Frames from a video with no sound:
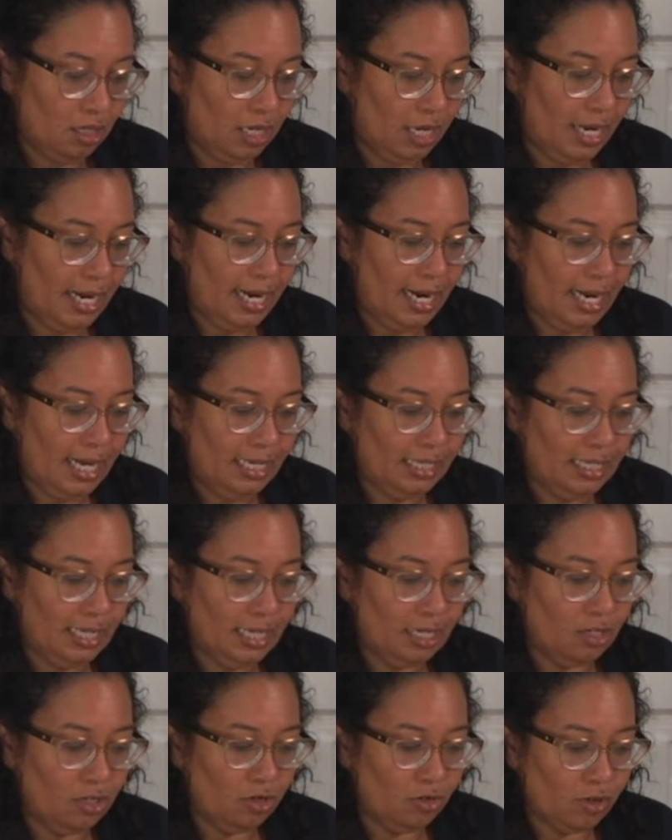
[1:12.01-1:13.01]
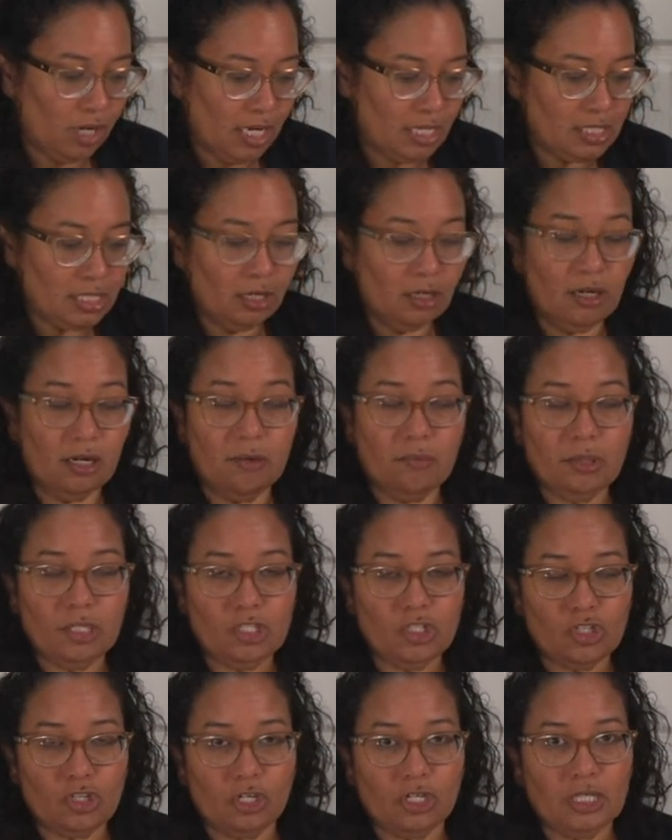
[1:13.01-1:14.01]
And then you guys are going to be
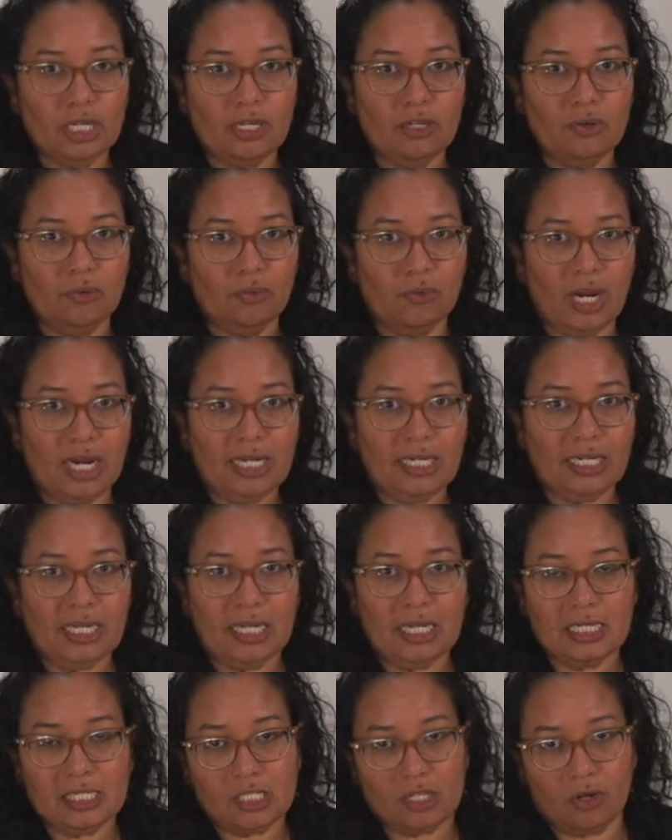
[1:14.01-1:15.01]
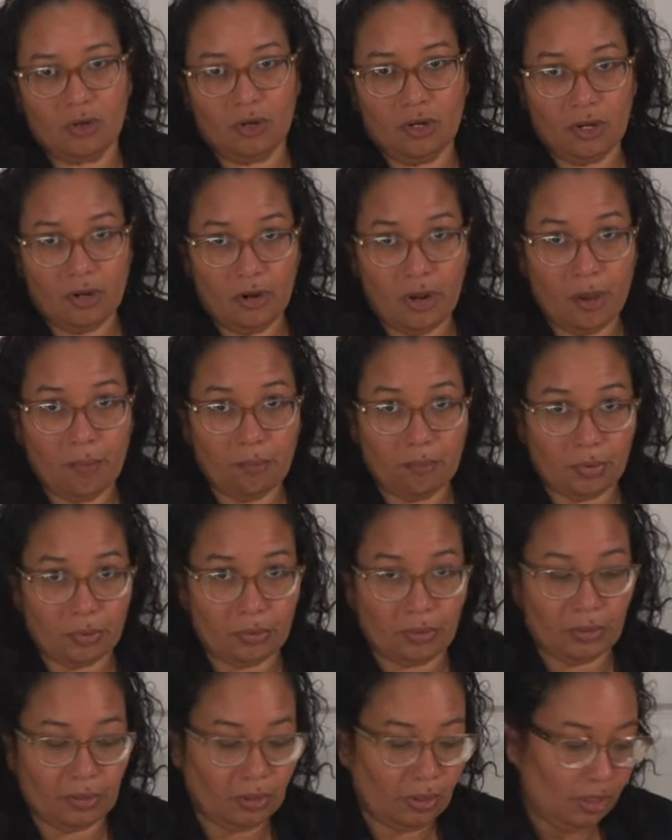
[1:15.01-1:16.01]
sure that you write the escrow
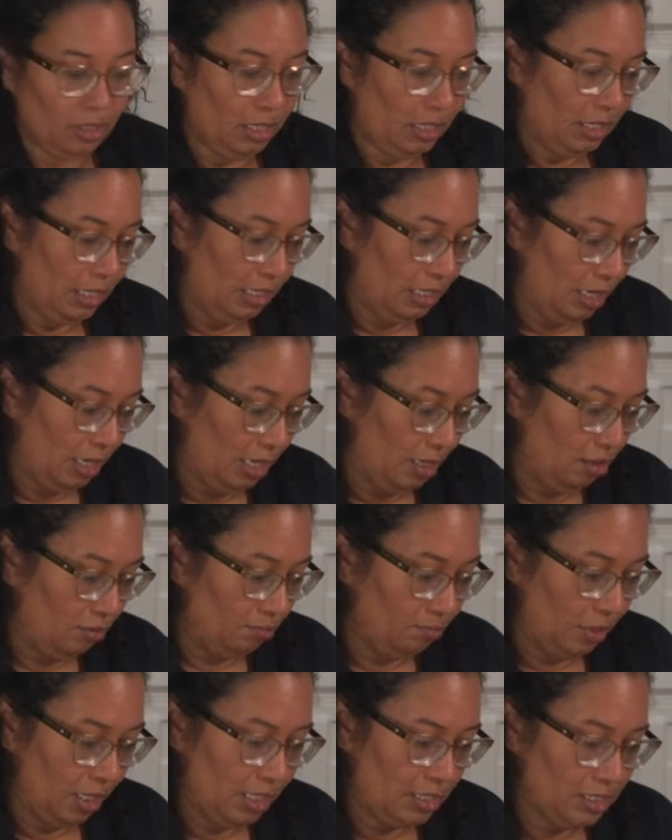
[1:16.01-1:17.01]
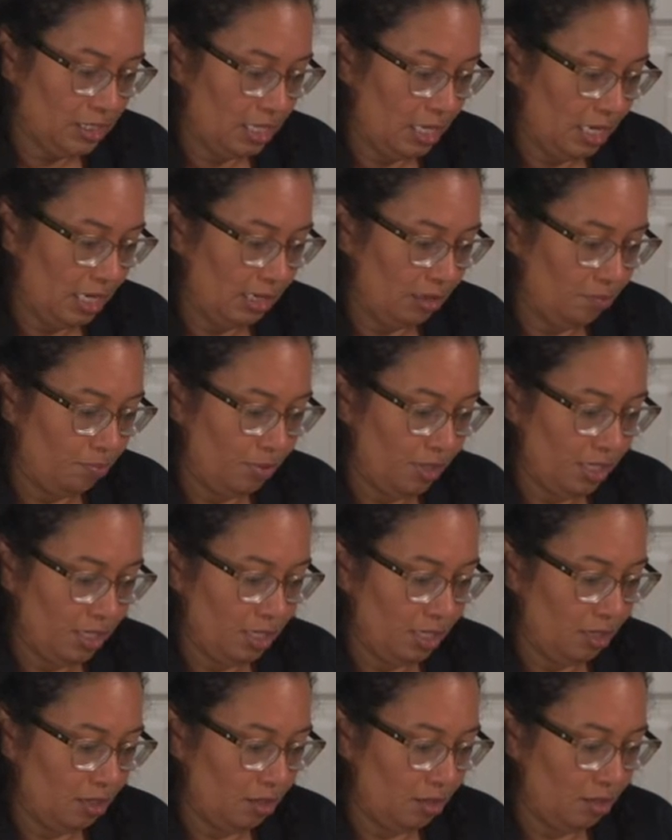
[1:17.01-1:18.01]
number. Let's say
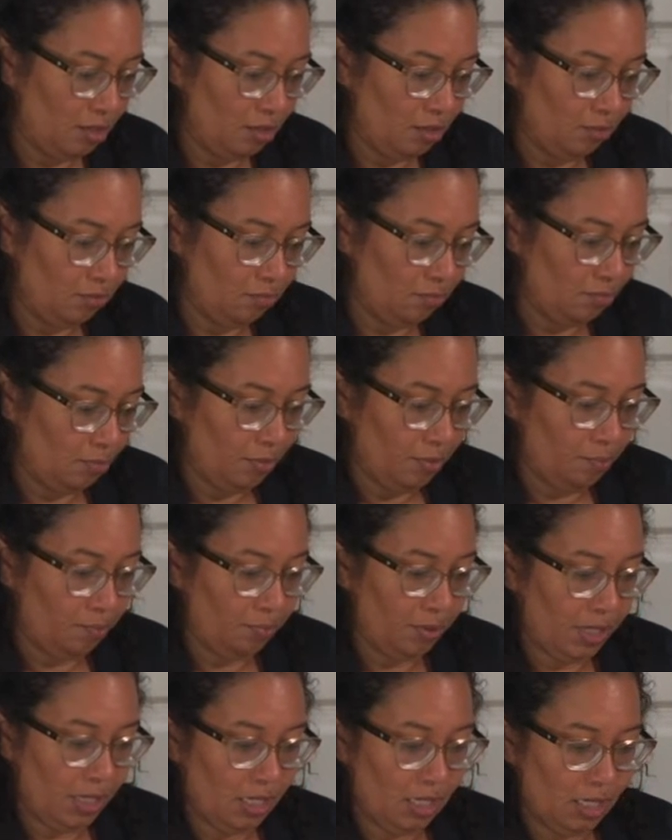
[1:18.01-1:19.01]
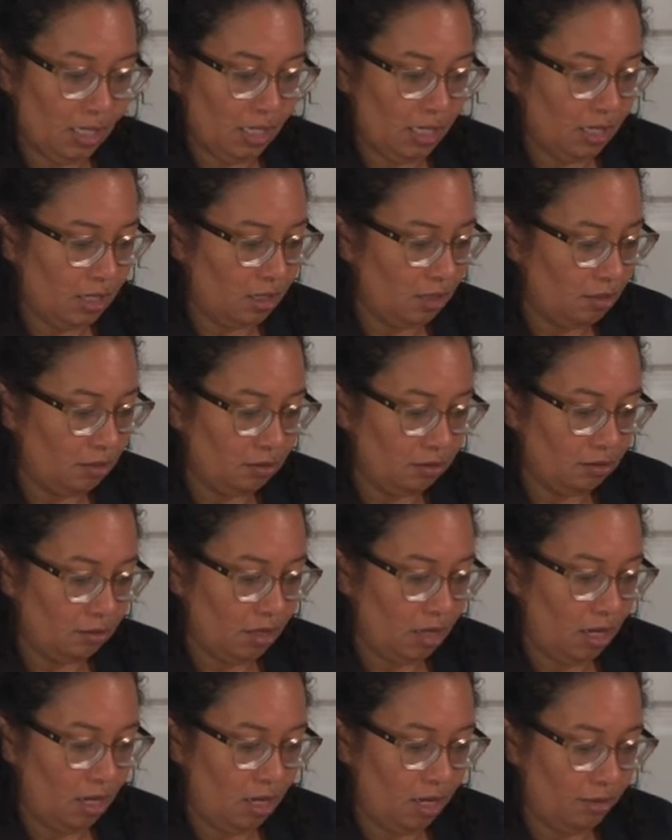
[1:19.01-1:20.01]
BP
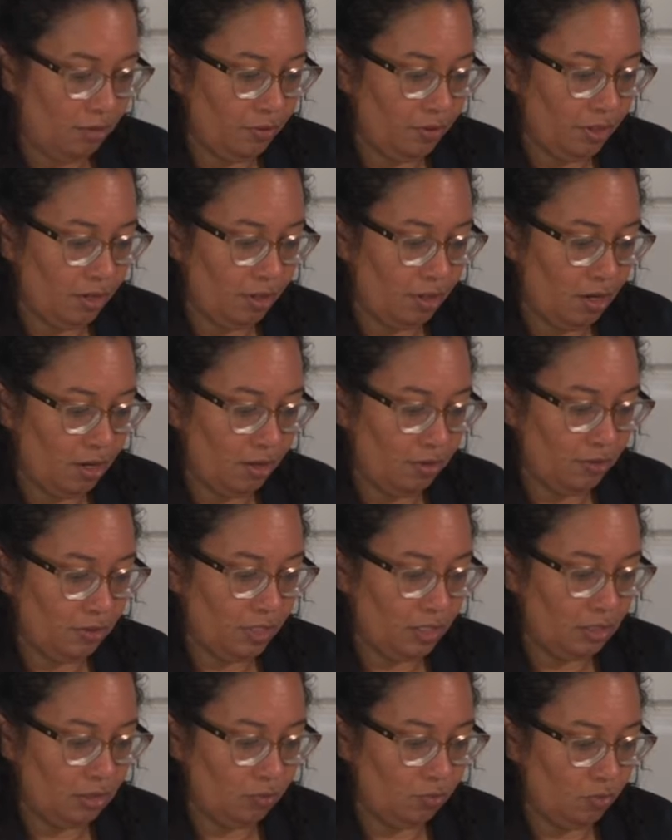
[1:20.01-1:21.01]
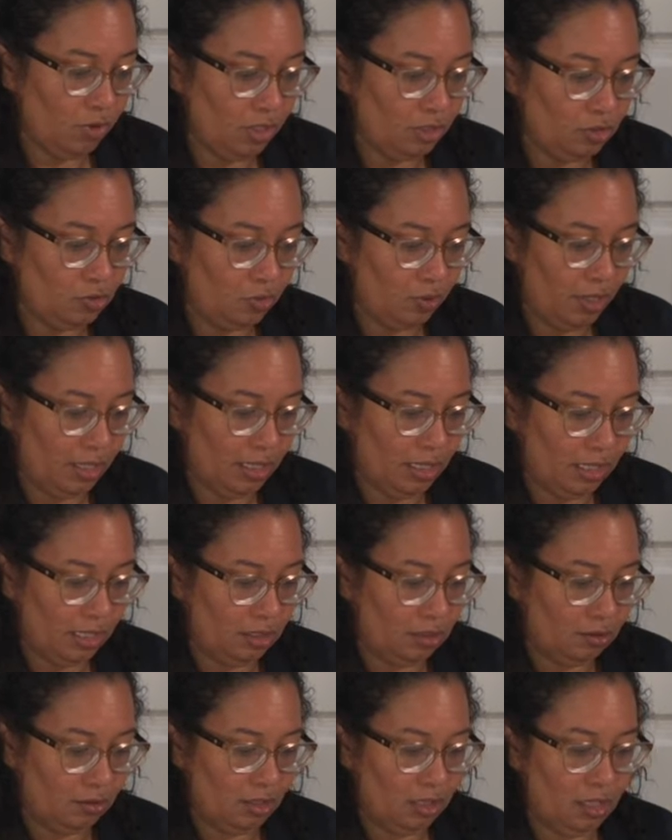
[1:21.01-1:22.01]
100 120.
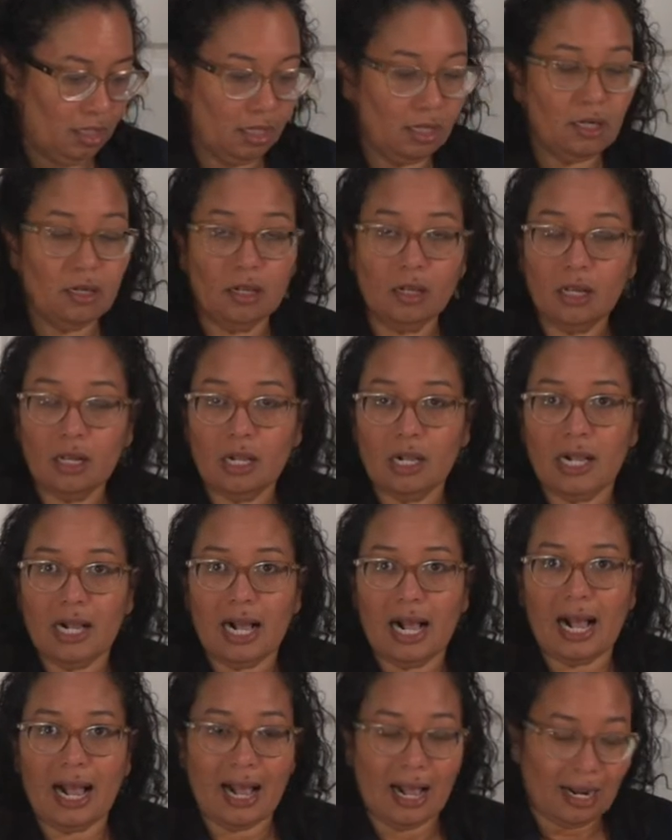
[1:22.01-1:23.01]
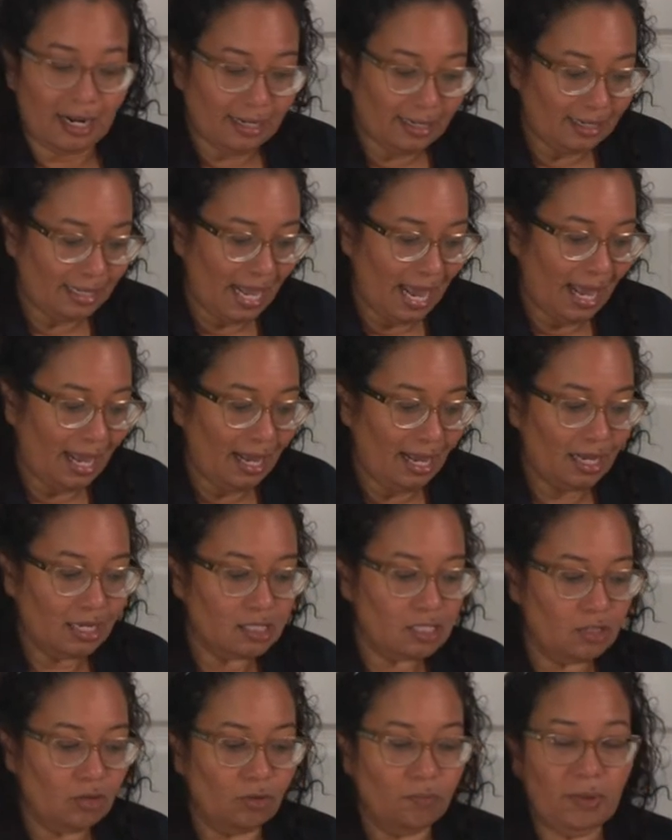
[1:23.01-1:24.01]
Okay? That
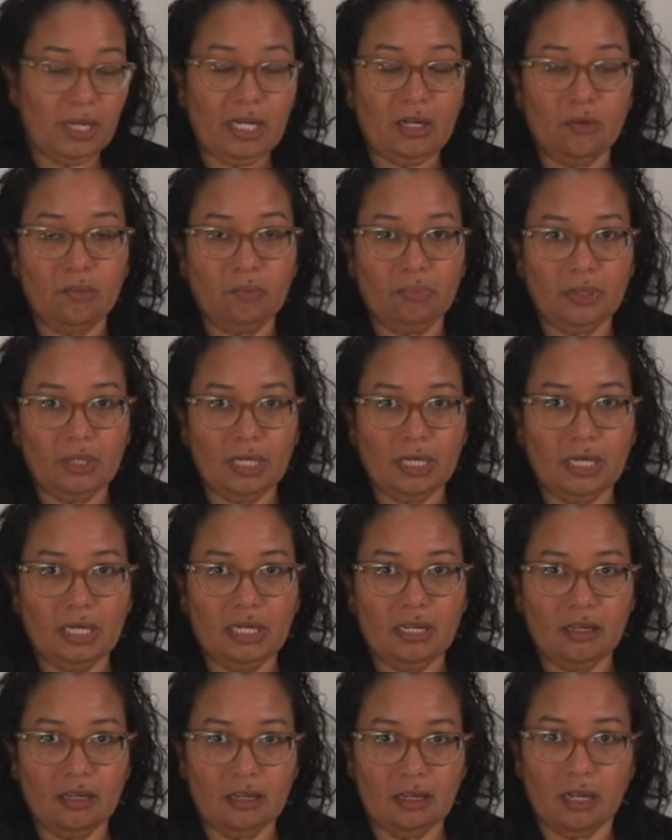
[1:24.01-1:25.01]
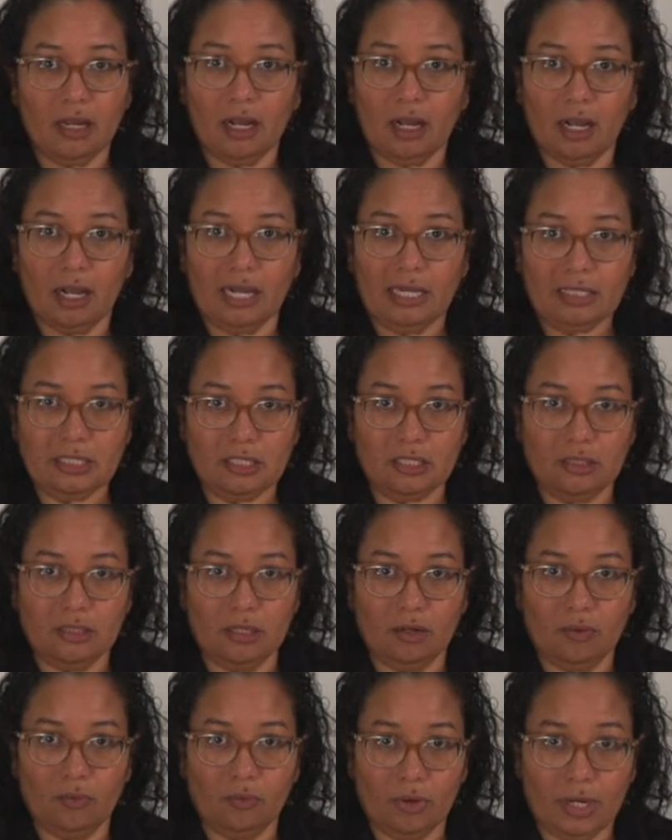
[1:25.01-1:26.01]
has to be completely
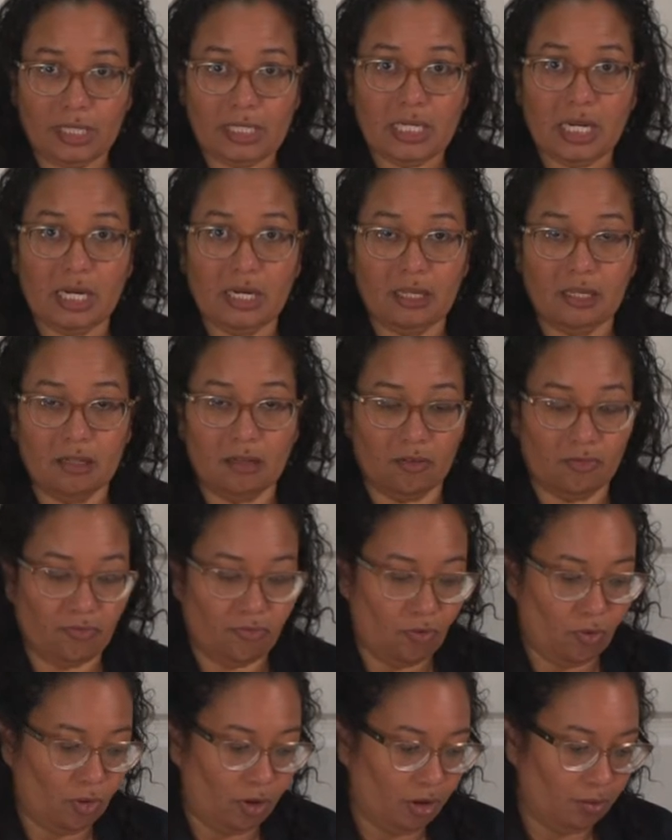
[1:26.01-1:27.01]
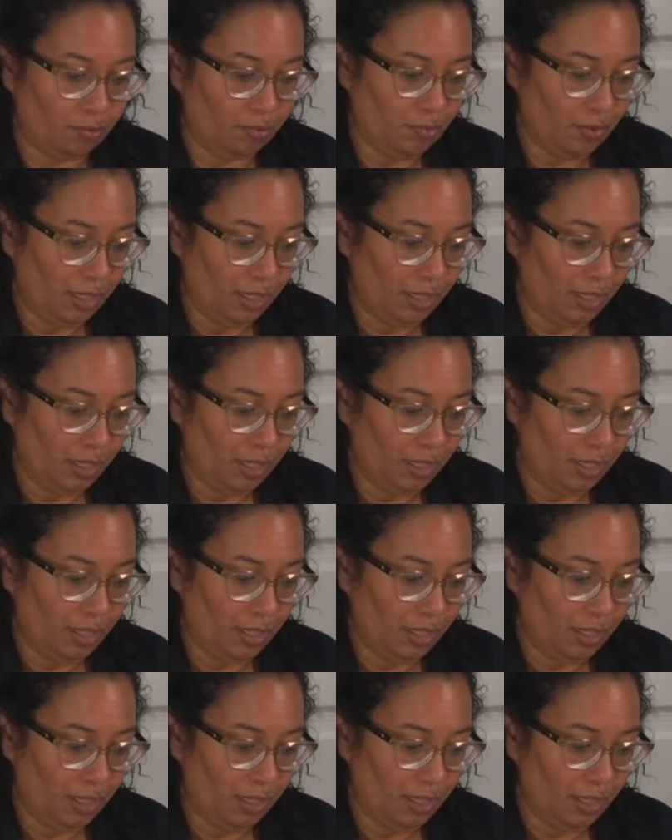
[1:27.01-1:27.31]
written in the form.